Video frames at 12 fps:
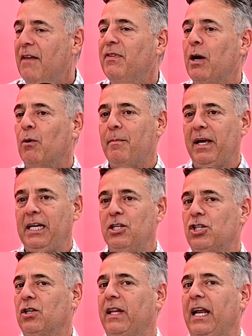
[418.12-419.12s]
and they were
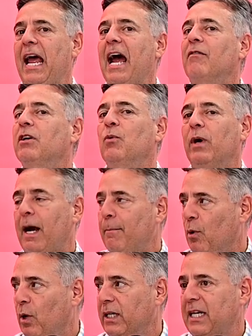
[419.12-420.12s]
making sure that everyone
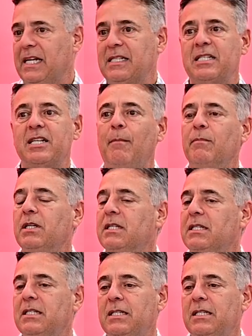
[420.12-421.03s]
on board got some